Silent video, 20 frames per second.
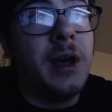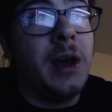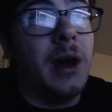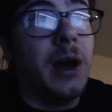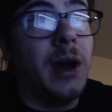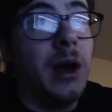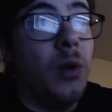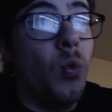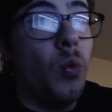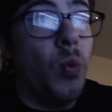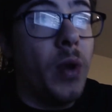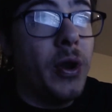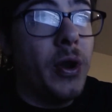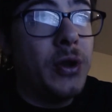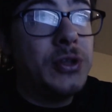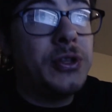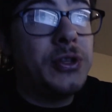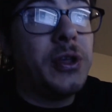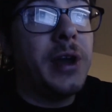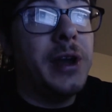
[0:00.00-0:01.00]
Where
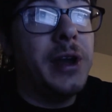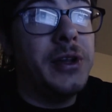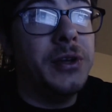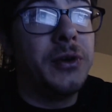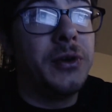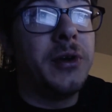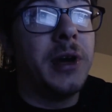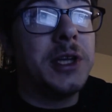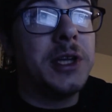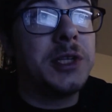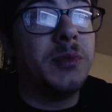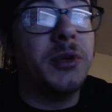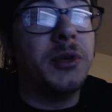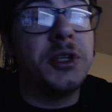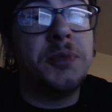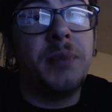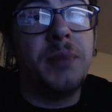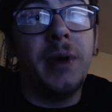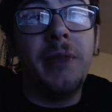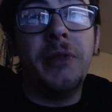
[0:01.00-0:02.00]
does the ideal customer
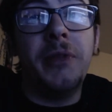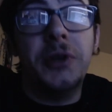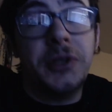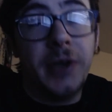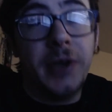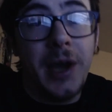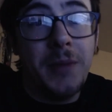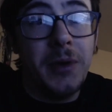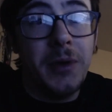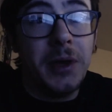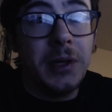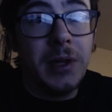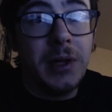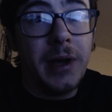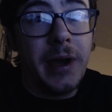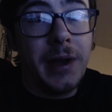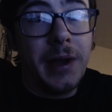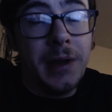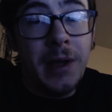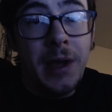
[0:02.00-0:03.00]
spend their time
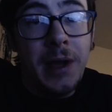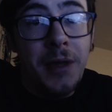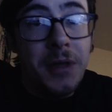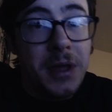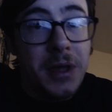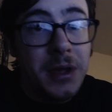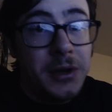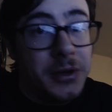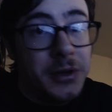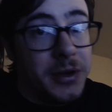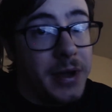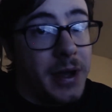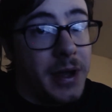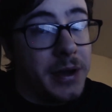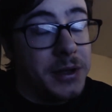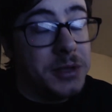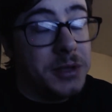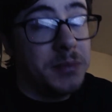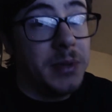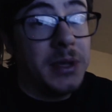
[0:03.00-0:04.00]
online? The internet
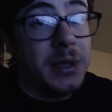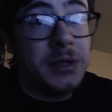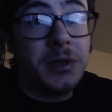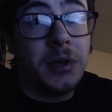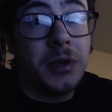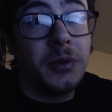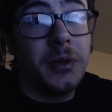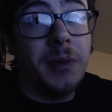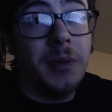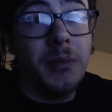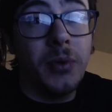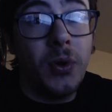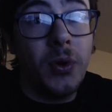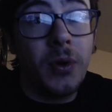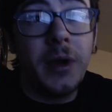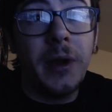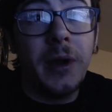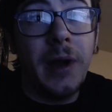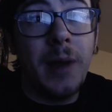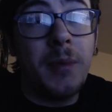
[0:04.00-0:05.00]
is basically
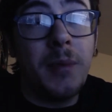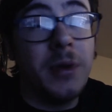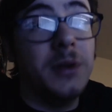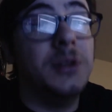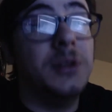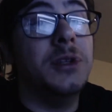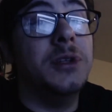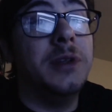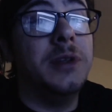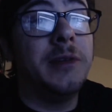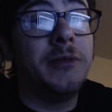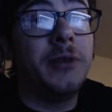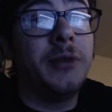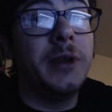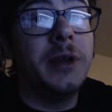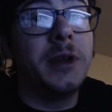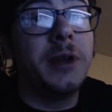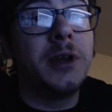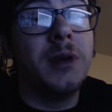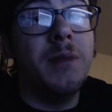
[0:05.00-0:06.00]
broken up into
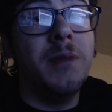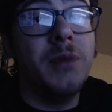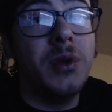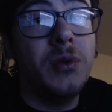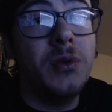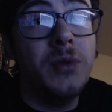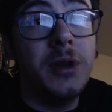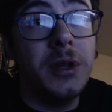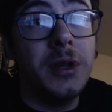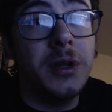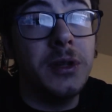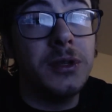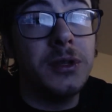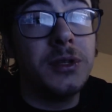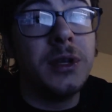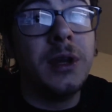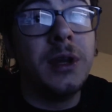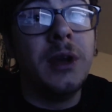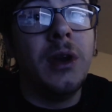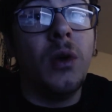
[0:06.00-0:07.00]
different communities
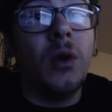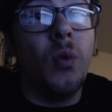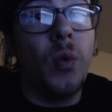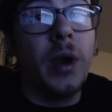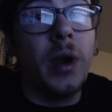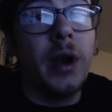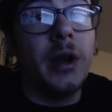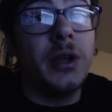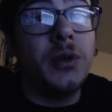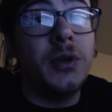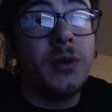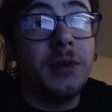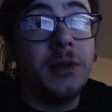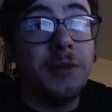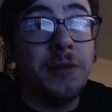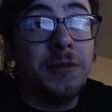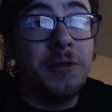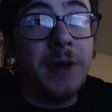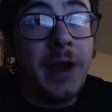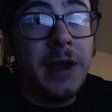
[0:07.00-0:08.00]
where you can
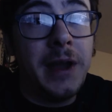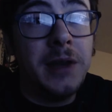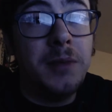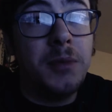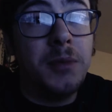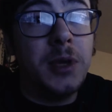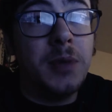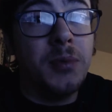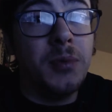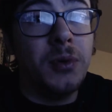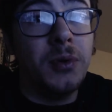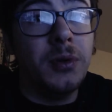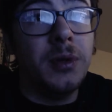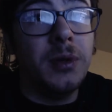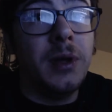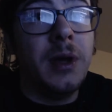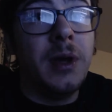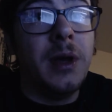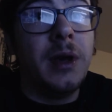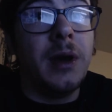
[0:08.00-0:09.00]
find people
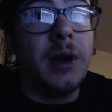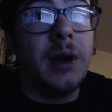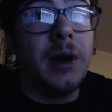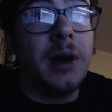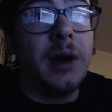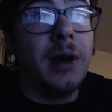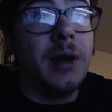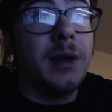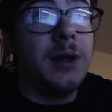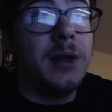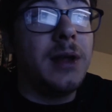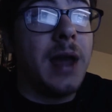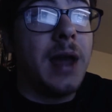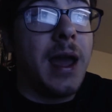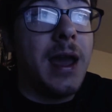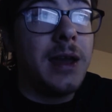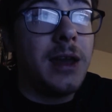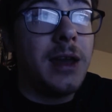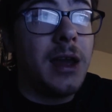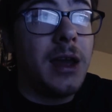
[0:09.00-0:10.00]

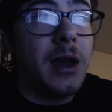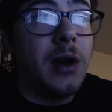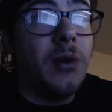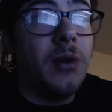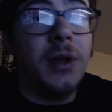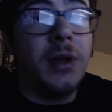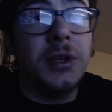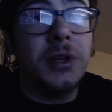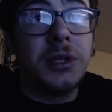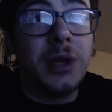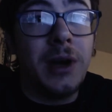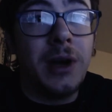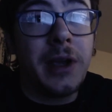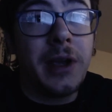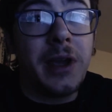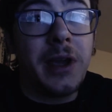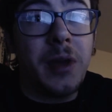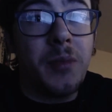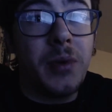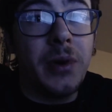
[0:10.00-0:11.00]
hanging out and
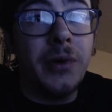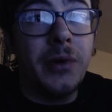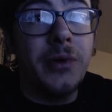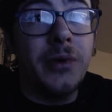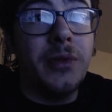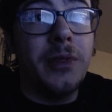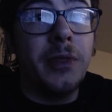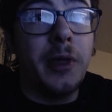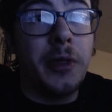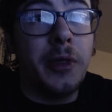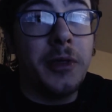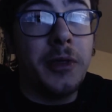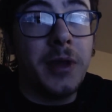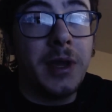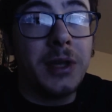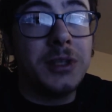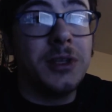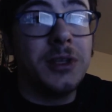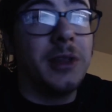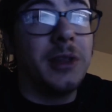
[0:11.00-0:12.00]
talking about the
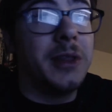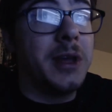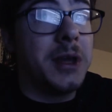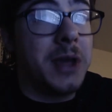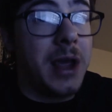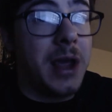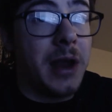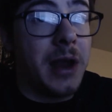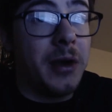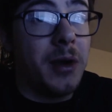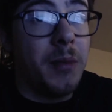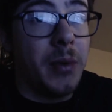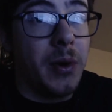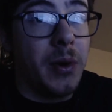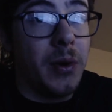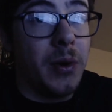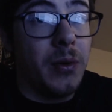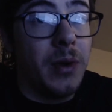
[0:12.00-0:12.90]
things that they care about,